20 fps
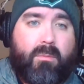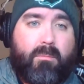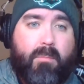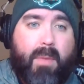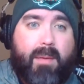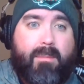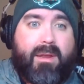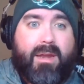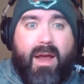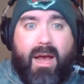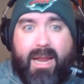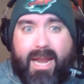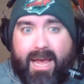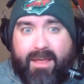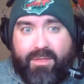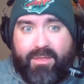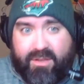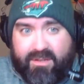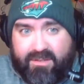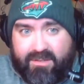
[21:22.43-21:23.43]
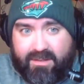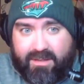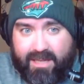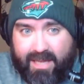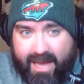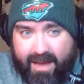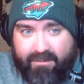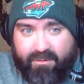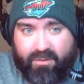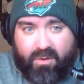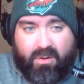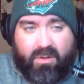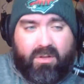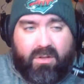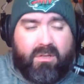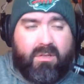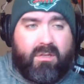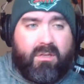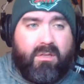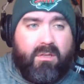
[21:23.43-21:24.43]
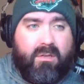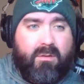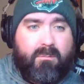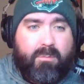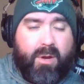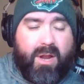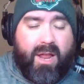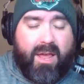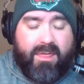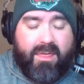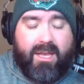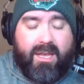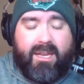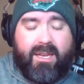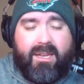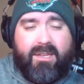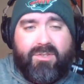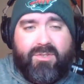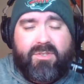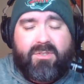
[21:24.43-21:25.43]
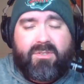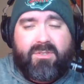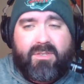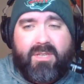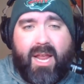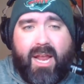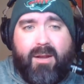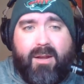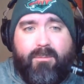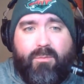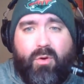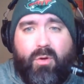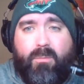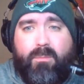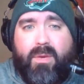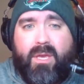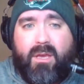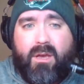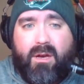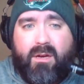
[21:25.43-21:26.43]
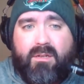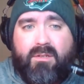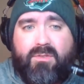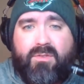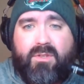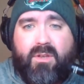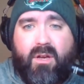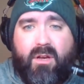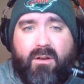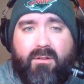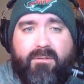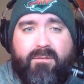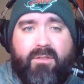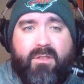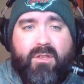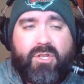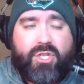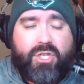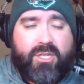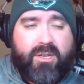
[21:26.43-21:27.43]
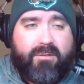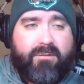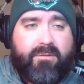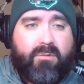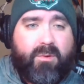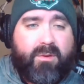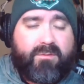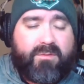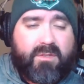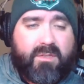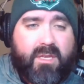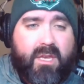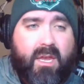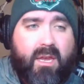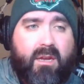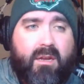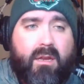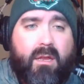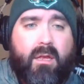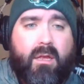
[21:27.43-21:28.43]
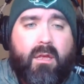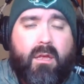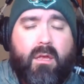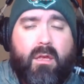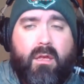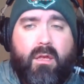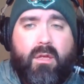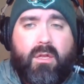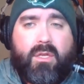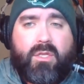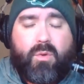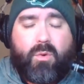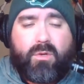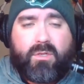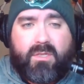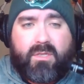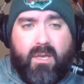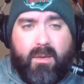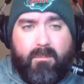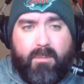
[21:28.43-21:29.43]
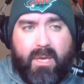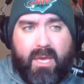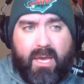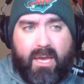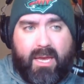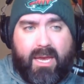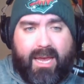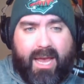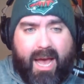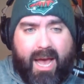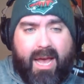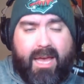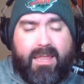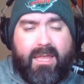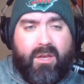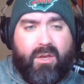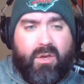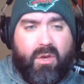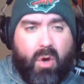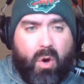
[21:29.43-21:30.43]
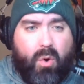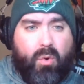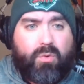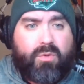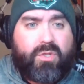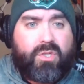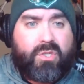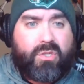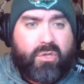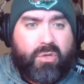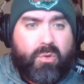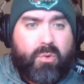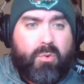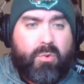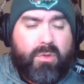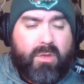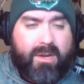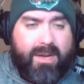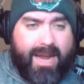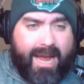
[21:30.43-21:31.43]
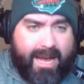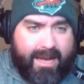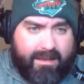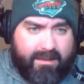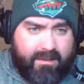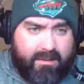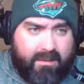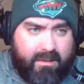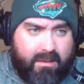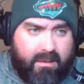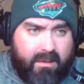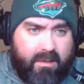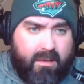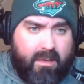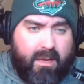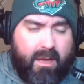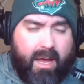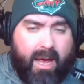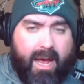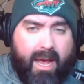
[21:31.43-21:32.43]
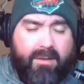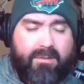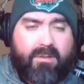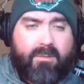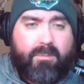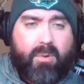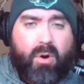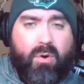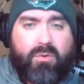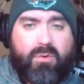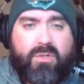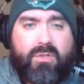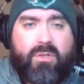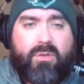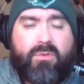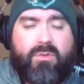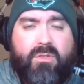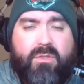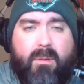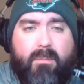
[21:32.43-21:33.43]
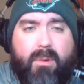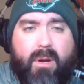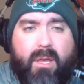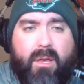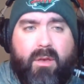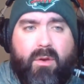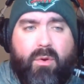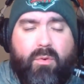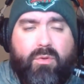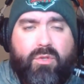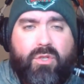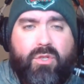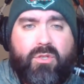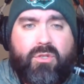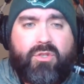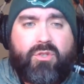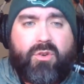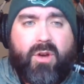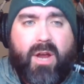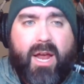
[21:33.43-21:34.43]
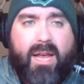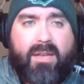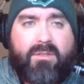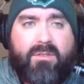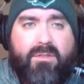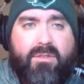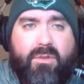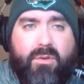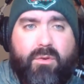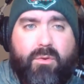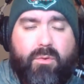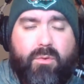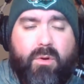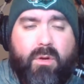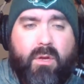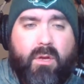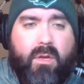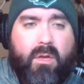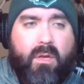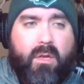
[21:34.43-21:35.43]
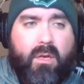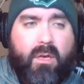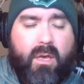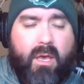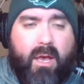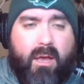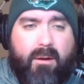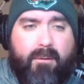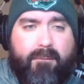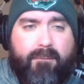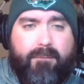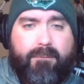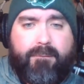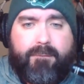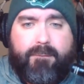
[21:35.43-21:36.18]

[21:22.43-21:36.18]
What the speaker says: Maybe not at this level, but I think it is sustainable because of the shift we've seen towards him being a guy that goes to the net as opposed to somebody who just tries to kind of